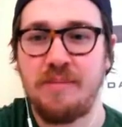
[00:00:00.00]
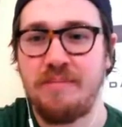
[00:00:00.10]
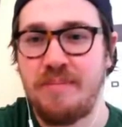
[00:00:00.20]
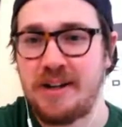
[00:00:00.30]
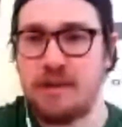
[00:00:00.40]

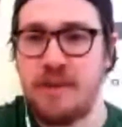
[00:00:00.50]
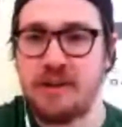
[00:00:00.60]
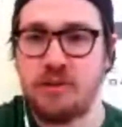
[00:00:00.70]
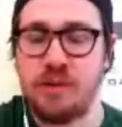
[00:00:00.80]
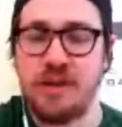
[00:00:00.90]
back-to-back
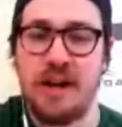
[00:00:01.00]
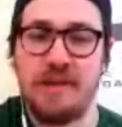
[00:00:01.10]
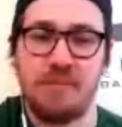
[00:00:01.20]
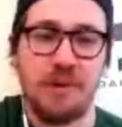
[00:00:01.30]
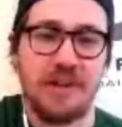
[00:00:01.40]

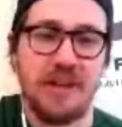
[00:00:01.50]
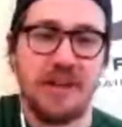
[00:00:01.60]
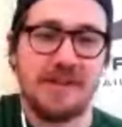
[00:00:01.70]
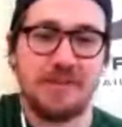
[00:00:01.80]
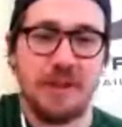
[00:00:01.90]
29-point
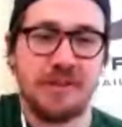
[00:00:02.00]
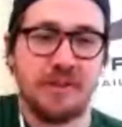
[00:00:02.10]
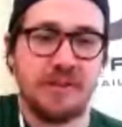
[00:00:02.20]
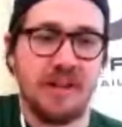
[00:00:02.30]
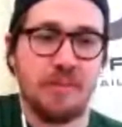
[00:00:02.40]
games, but I still
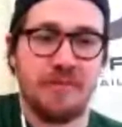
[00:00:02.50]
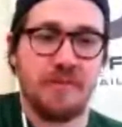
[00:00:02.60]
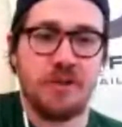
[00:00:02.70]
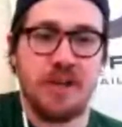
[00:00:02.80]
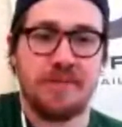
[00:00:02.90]
think I prefer
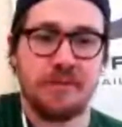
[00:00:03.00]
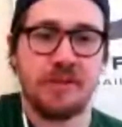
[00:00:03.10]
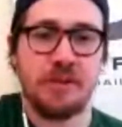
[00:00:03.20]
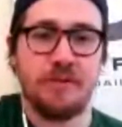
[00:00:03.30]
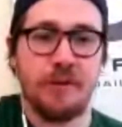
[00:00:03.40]
Jefferson
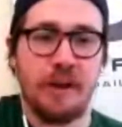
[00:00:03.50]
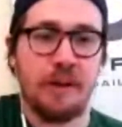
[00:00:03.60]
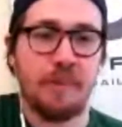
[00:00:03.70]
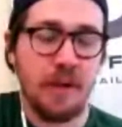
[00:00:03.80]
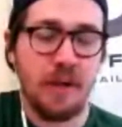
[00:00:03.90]
over
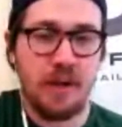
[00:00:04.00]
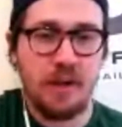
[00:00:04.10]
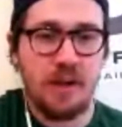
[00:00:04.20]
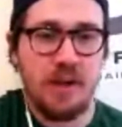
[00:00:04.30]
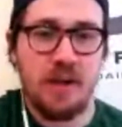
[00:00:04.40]
him.
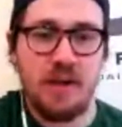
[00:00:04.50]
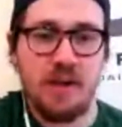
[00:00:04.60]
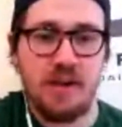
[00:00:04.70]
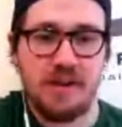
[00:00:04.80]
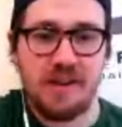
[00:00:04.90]

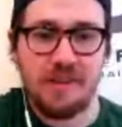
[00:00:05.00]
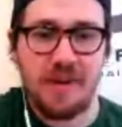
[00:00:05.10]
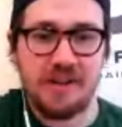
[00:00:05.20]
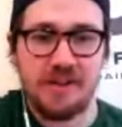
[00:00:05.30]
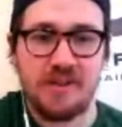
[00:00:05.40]
At
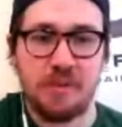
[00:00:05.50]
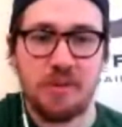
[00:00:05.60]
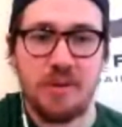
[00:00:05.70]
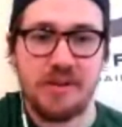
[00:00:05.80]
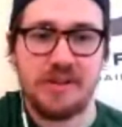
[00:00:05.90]
a similar
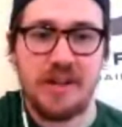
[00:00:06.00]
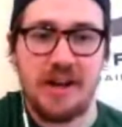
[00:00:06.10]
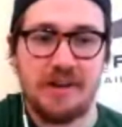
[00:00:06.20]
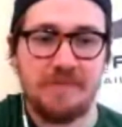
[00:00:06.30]
price tag.